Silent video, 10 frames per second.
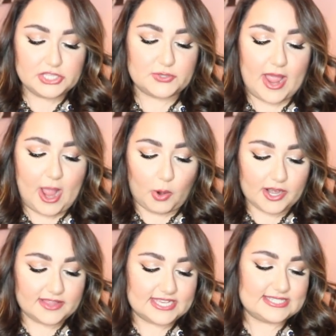So I
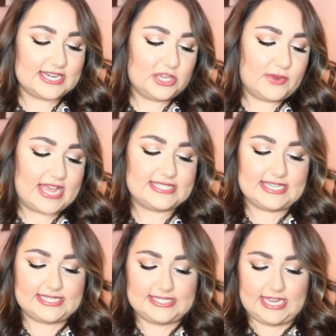ordered this in a UK
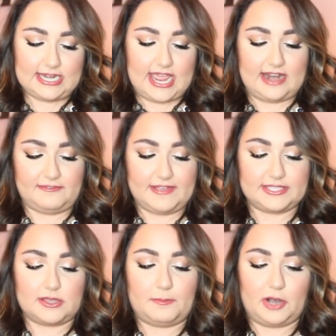16, and it
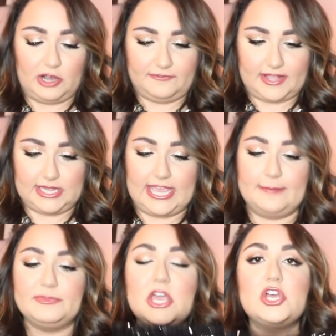fits
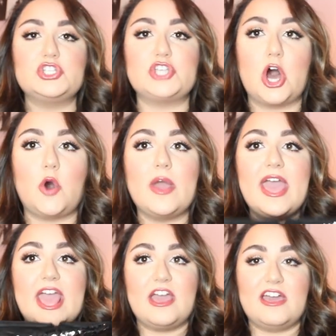perfectly. So
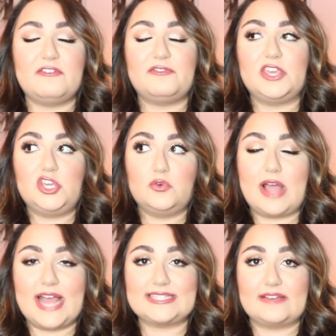if you
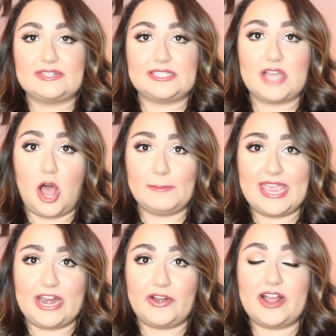guys have a
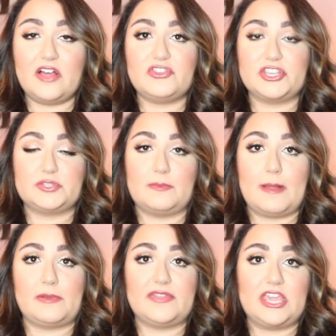tummy area, just
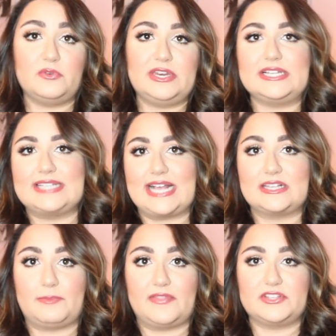remember that you need to
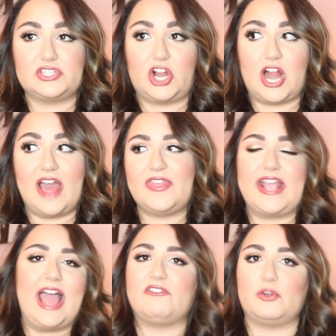size up on this skirt. I
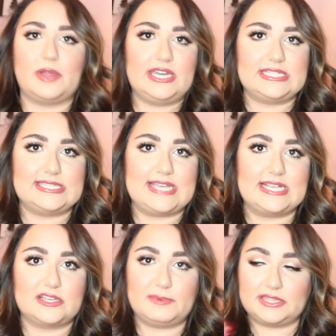think everyone needs to
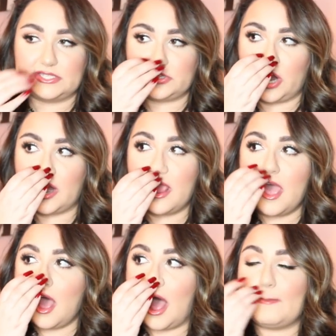size up on this skirt.
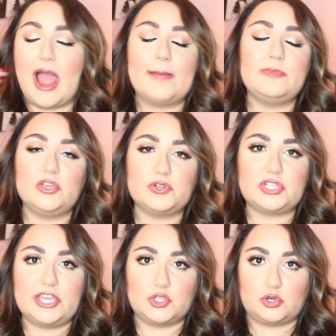I'm
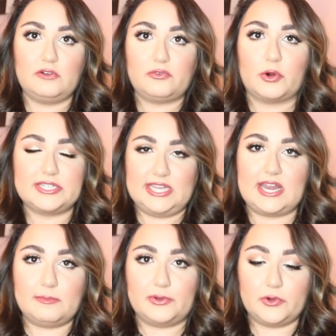usually a true 14
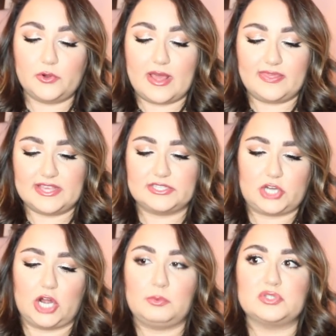at Boohoo, and this
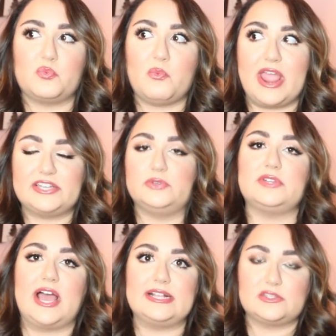skirt was way too
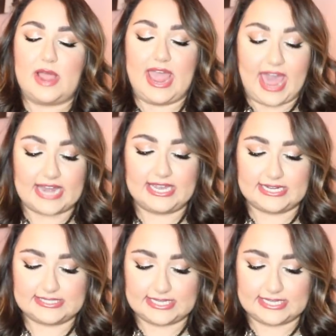tight, so I had to get a